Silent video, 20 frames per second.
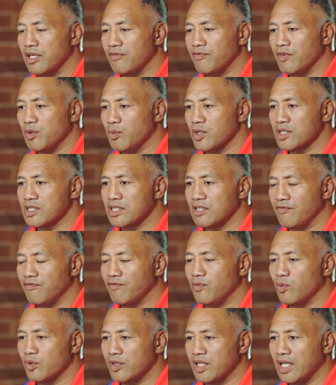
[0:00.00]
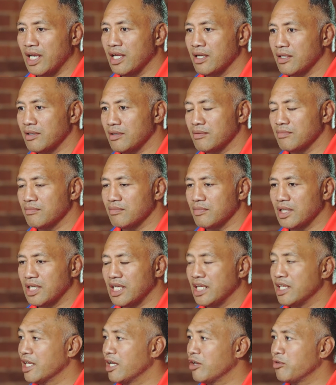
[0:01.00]
if it wasn't for that
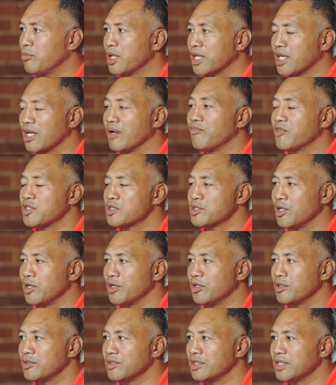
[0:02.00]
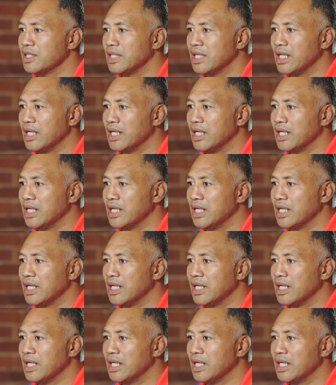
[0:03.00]
getting out of my comfort zone,